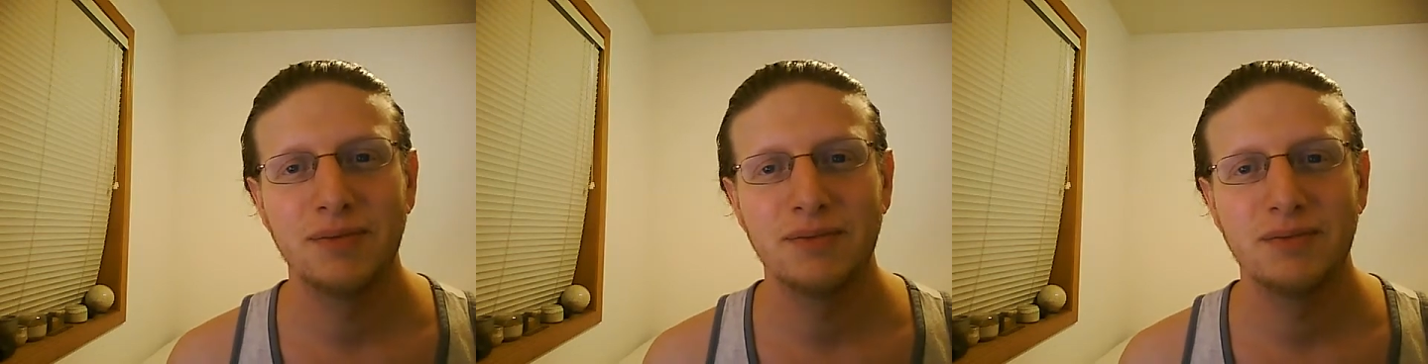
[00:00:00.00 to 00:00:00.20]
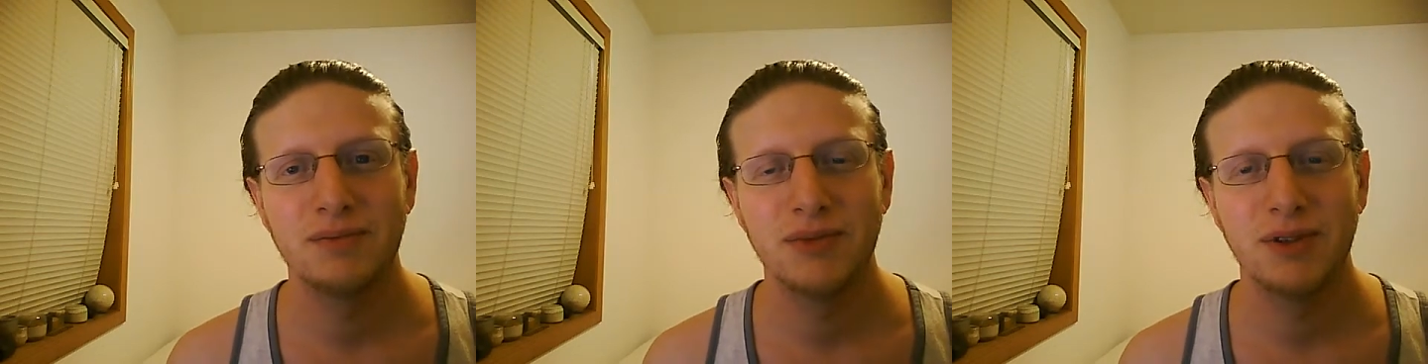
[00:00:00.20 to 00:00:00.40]

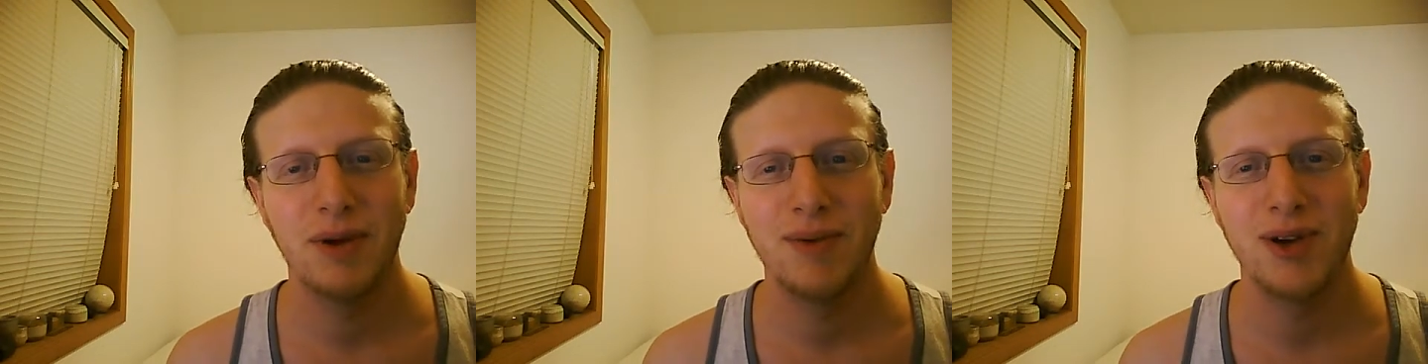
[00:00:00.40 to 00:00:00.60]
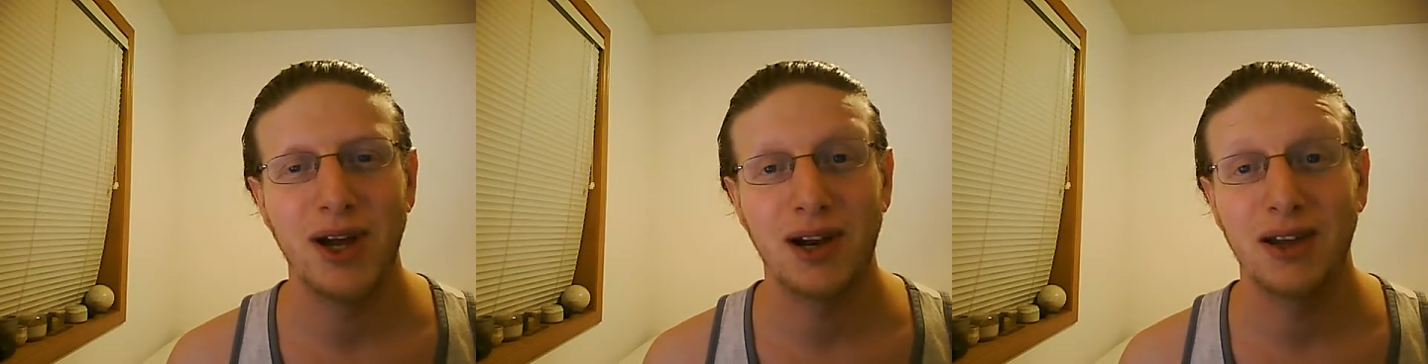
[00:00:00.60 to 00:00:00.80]

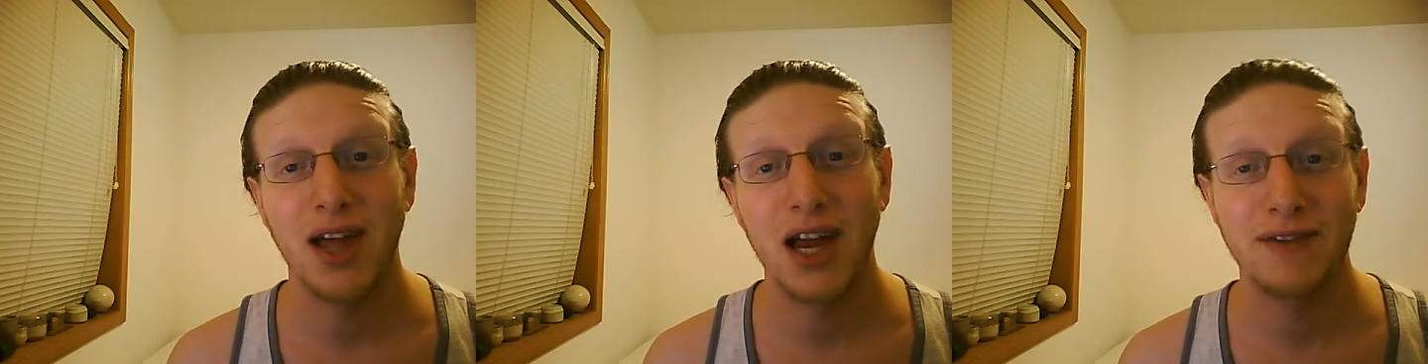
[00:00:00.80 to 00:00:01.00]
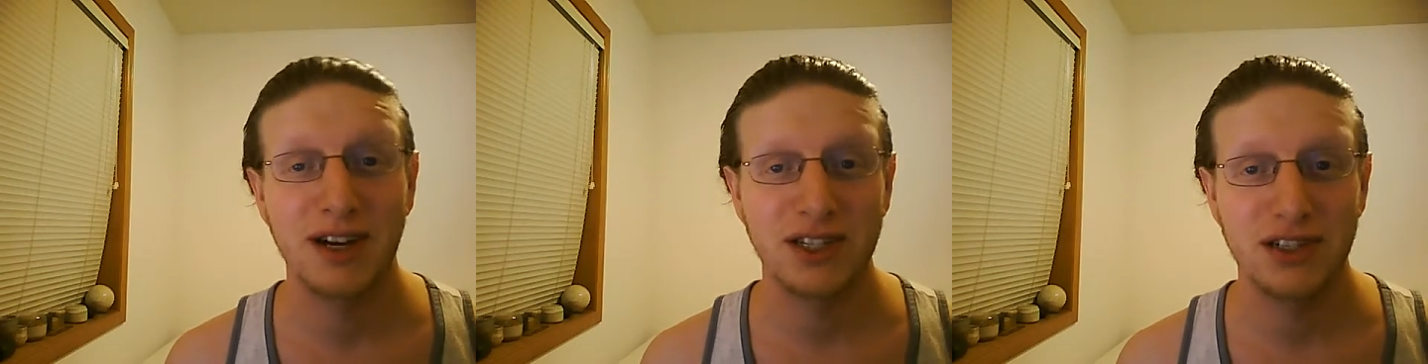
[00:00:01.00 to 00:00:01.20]
maybe not a
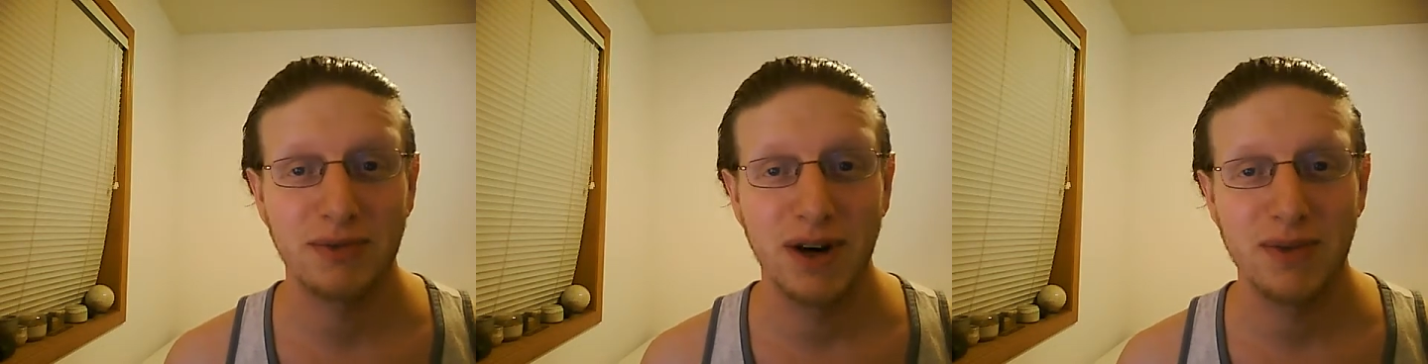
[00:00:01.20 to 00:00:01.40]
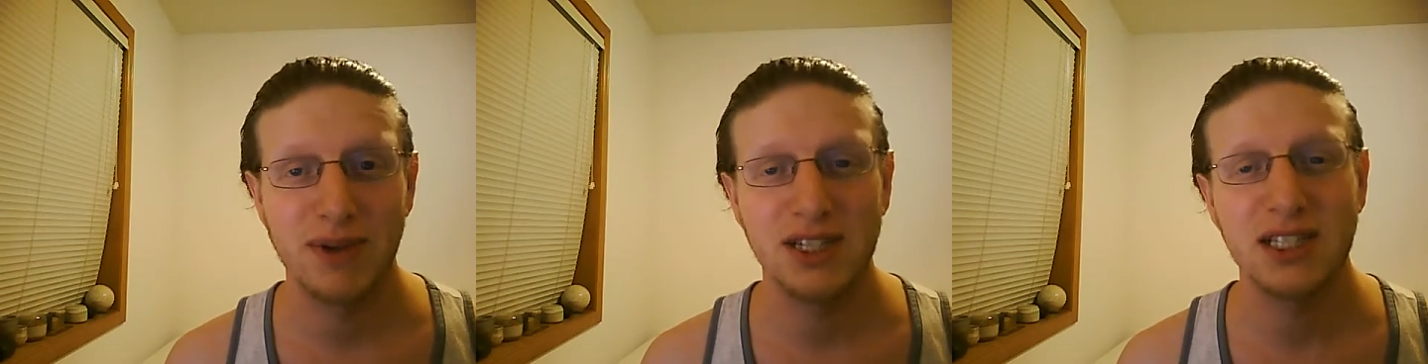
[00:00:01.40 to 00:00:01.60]
lot of extra
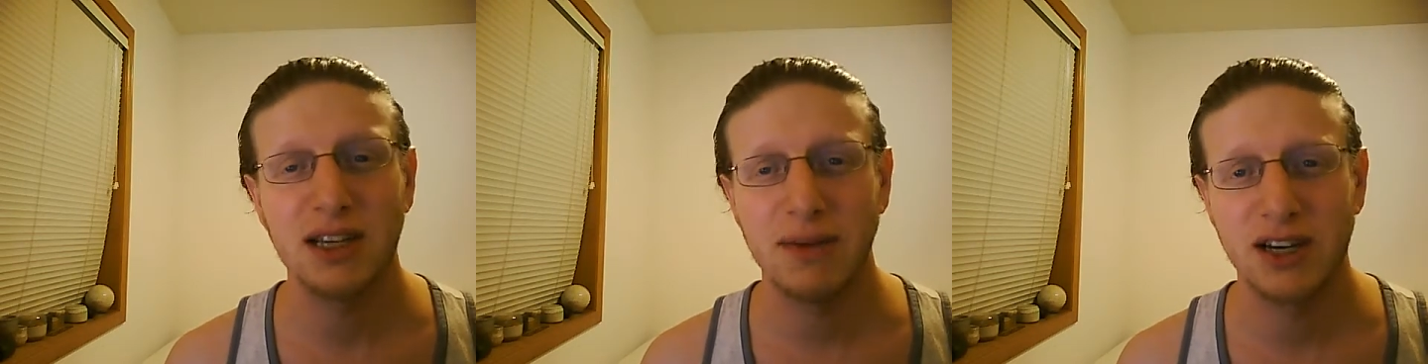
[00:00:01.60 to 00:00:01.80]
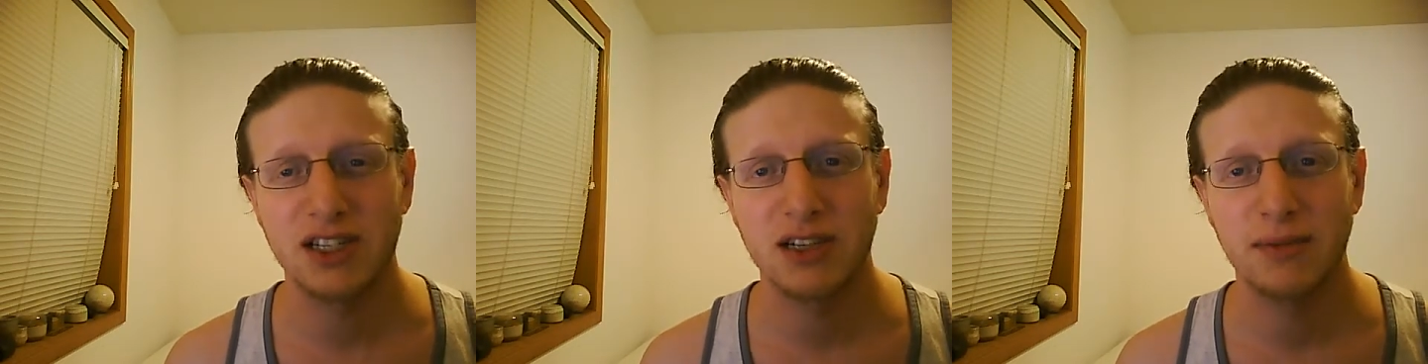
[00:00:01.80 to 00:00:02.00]
money, but some
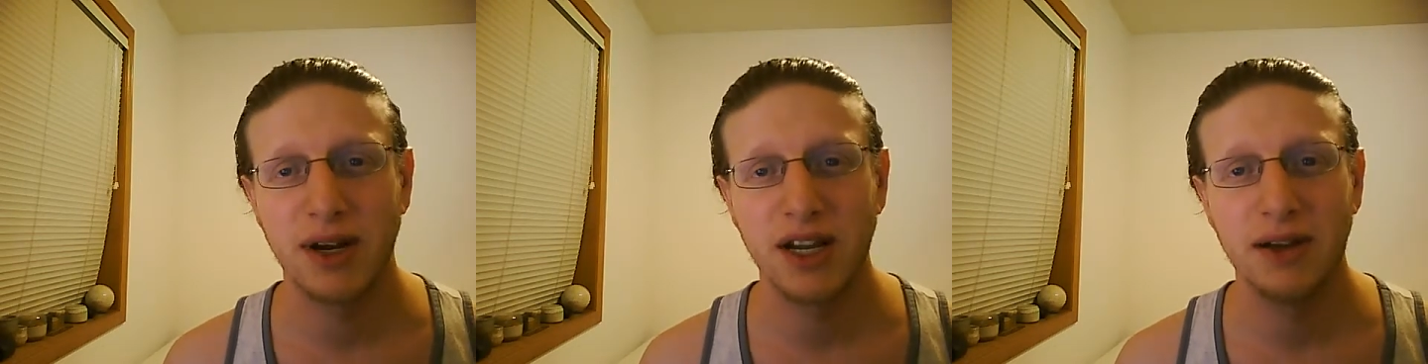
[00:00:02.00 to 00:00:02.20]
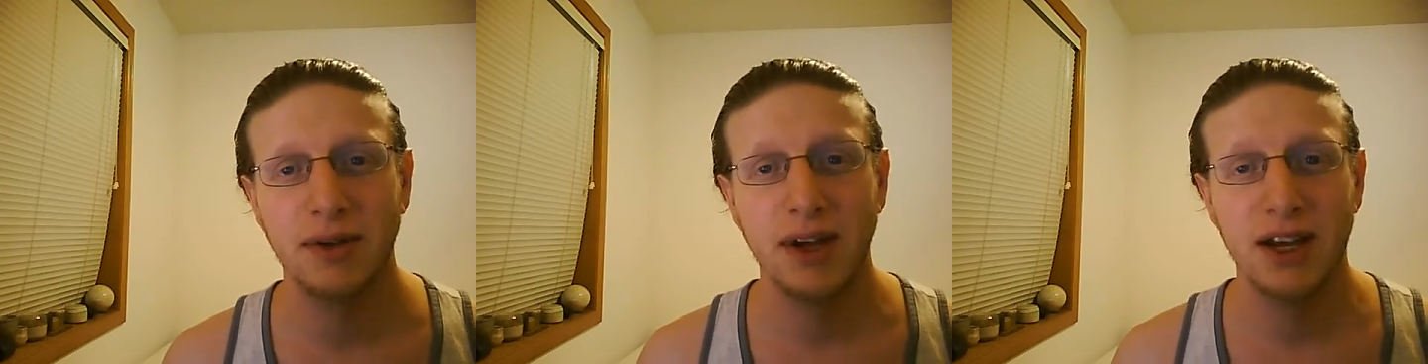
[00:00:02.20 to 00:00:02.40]
extra
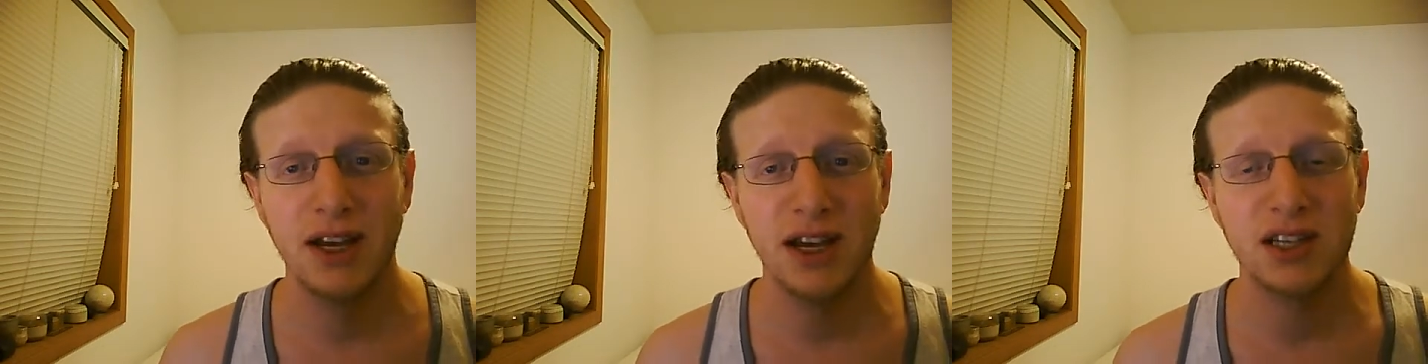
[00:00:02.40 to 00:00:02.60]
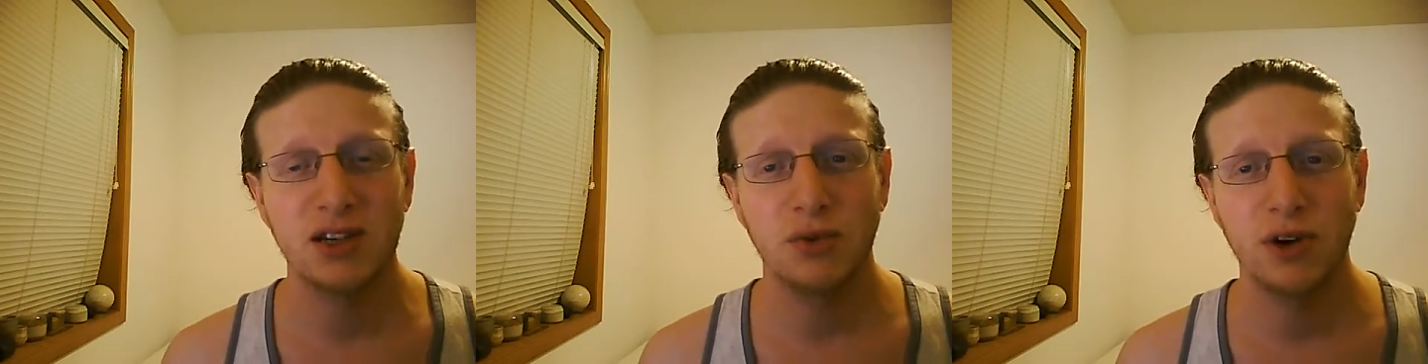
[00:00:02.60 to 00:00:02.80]
money,
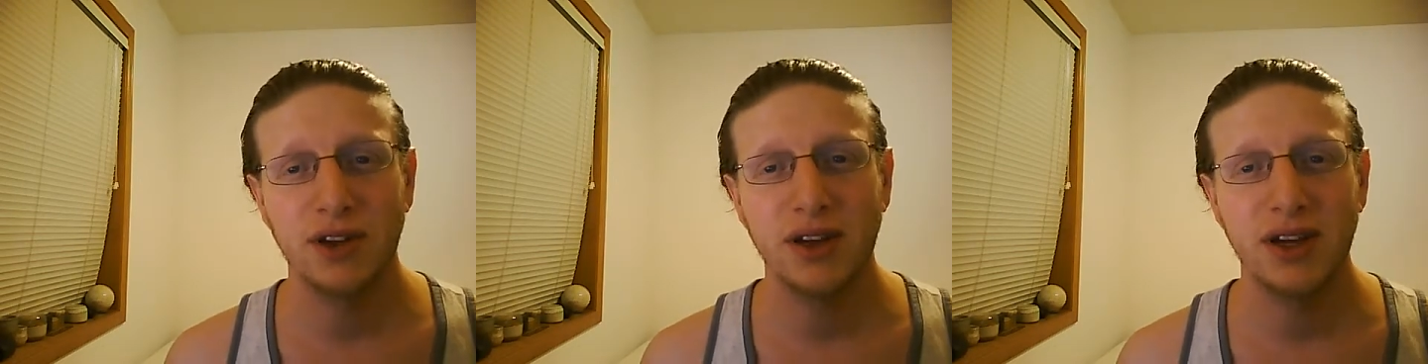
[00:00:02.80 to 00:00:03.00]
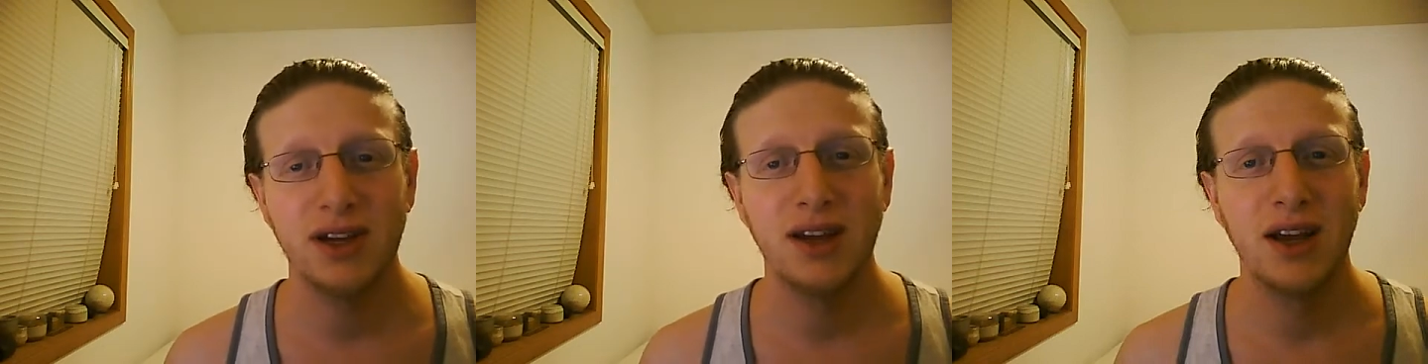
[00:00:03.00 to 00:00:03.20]
is it worth
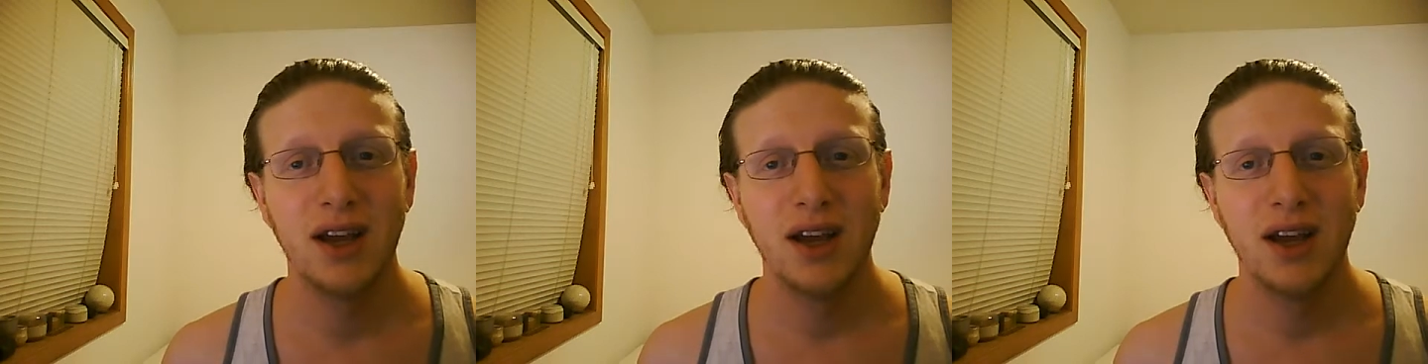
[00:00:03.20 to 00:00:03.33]
it?